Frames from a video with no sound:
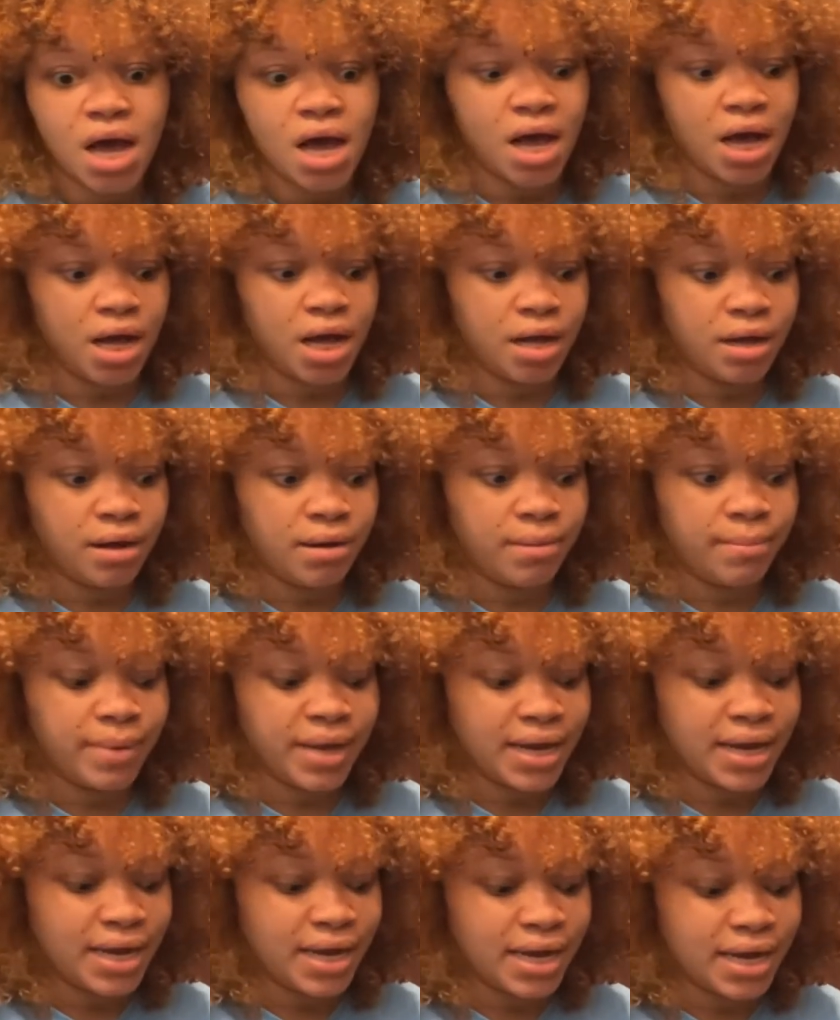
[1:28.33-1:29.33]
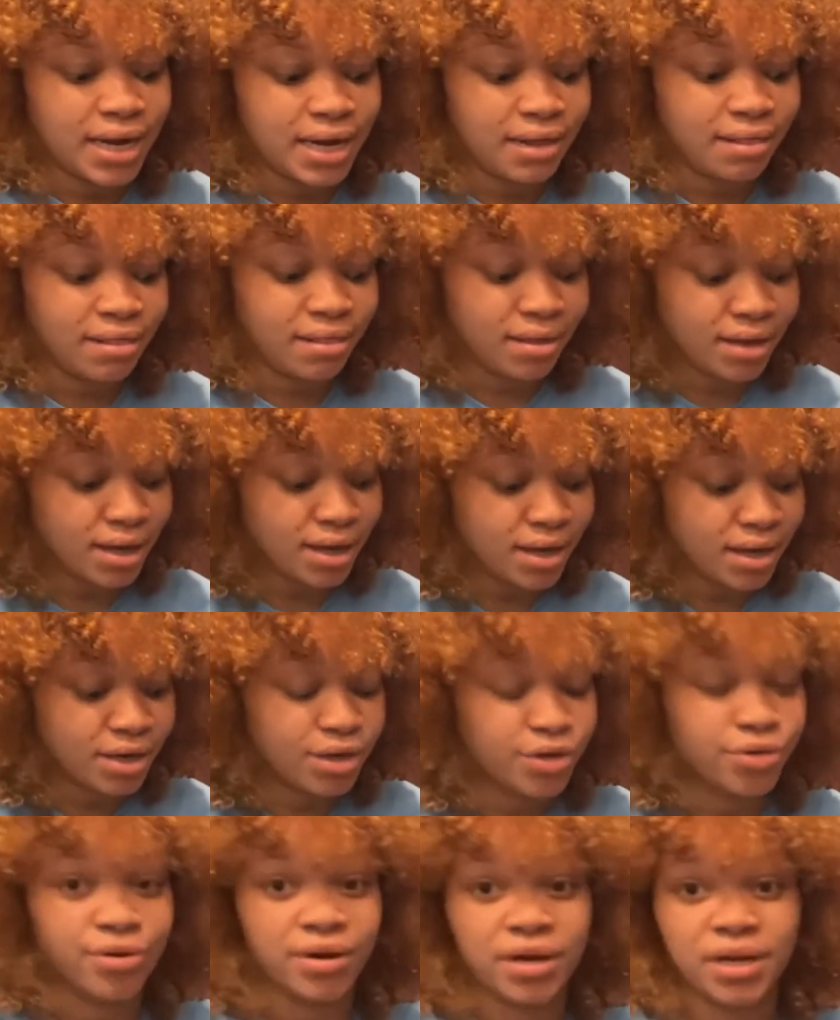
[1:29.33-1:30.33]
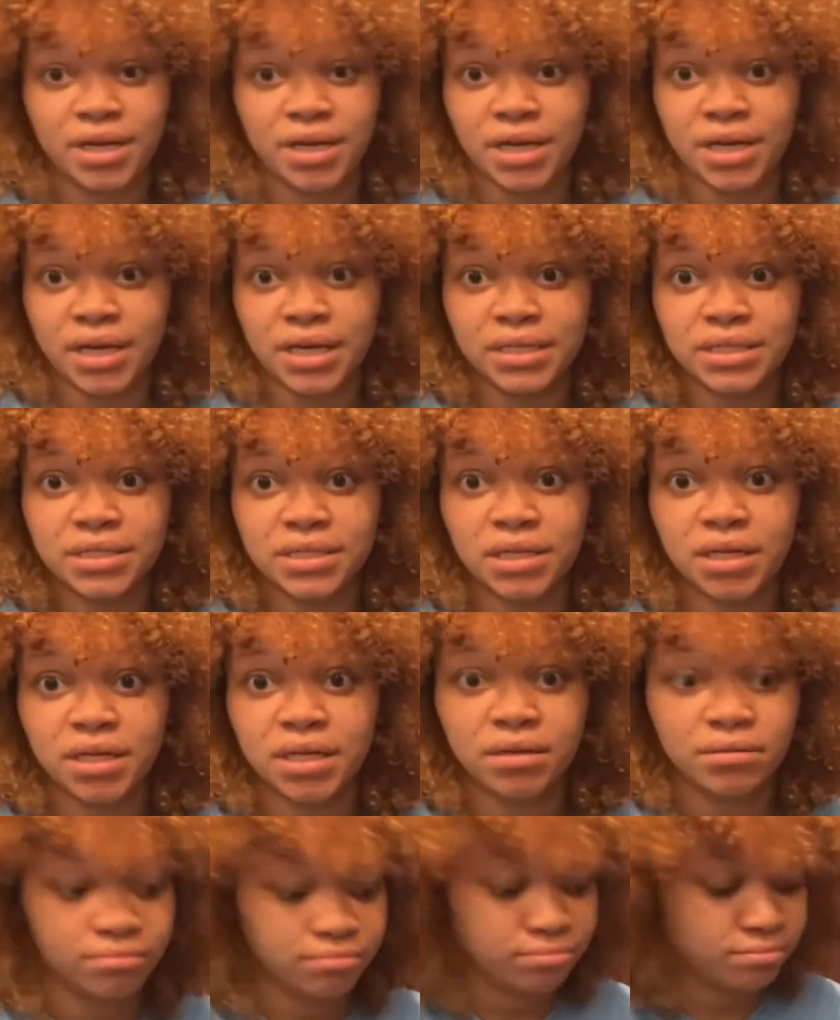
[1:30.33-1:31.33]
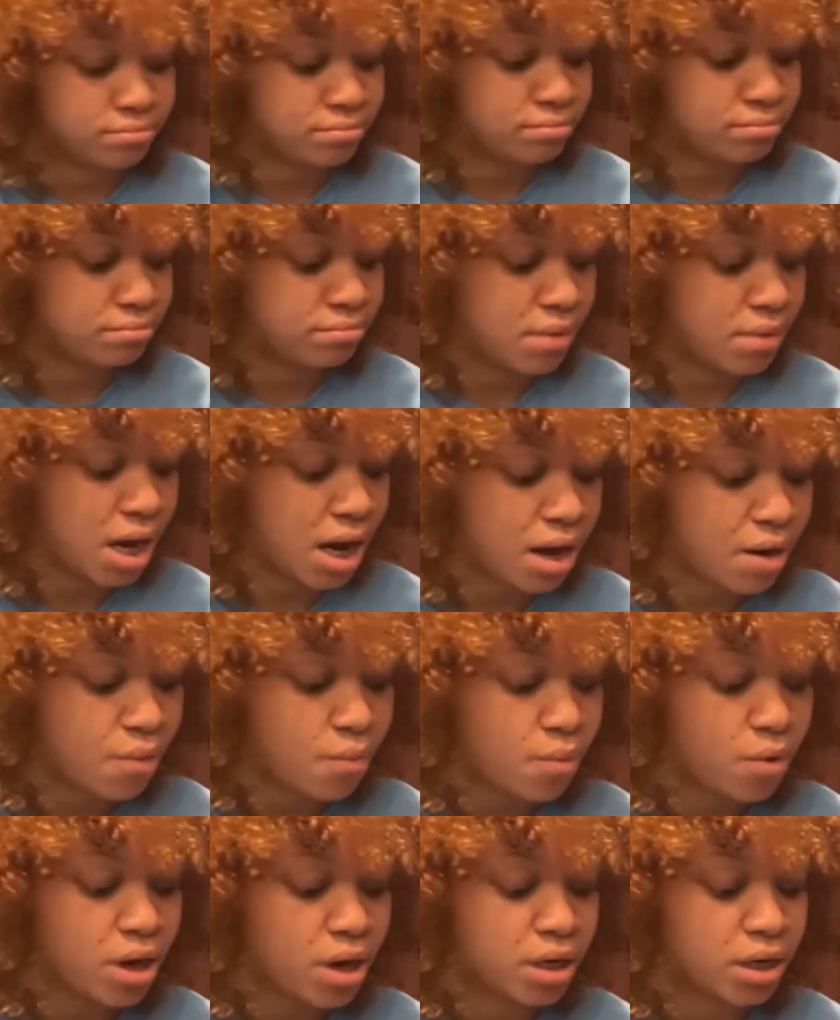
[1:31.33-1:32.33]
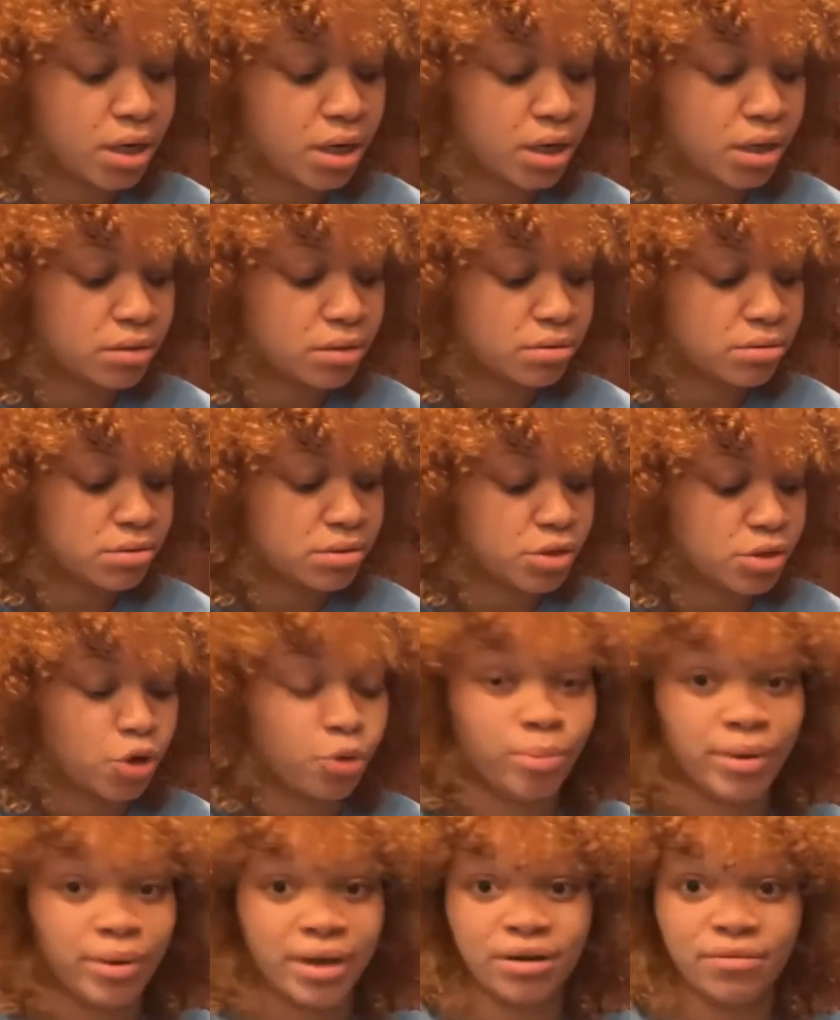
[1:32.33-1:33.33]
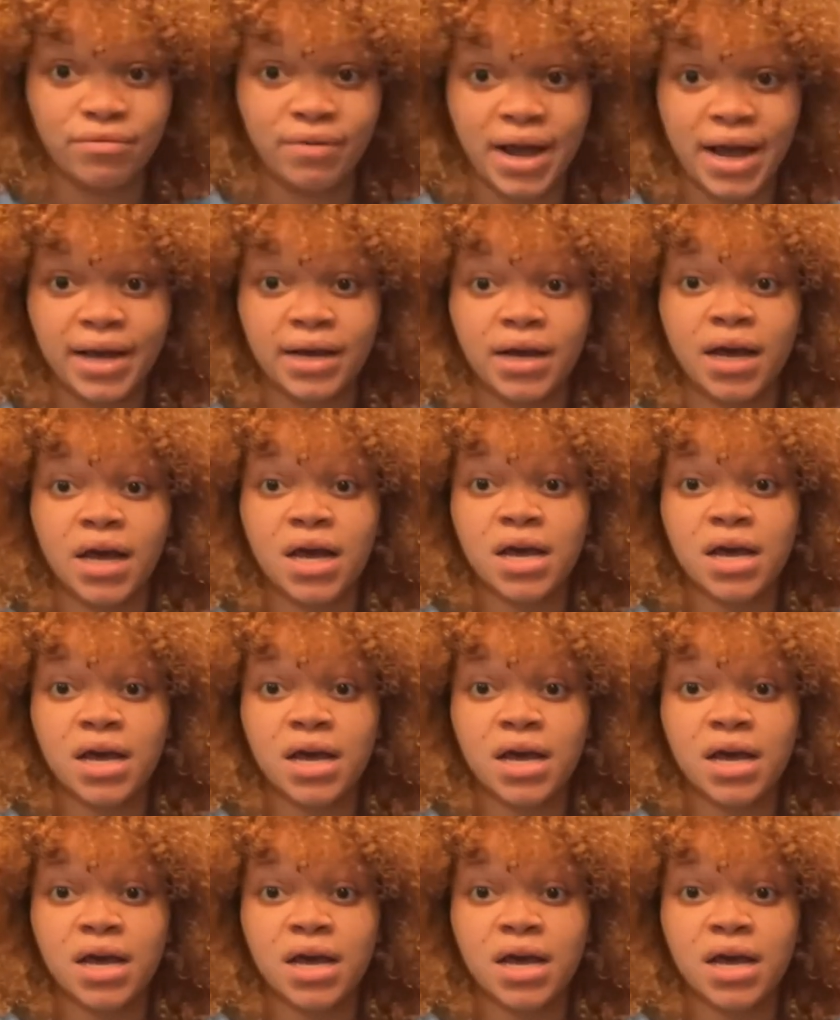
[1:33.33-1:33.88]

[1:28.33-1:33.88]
And then you're going to get hot water, soap, and a rag.